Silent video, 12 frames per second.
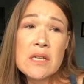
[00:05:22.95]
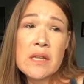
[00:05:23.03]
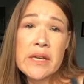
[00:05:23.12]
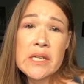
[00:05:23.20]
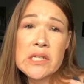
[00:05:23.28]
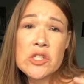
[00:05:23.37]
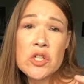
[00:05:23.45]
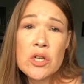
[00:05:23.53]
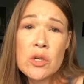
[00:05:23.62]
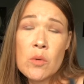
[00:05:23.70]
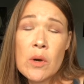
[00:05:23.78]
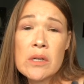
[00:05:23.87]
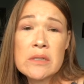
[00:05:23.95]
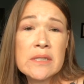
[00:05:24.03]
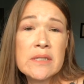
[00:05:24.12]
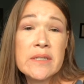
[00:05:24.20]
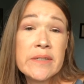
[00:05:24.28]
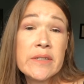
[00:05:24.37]
like it to go on
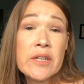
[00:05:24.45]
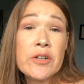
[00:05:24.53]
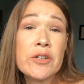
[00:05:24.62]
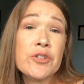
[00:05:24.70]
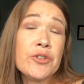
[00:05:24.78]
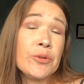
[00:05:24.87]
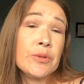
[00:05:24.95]
and sit there and do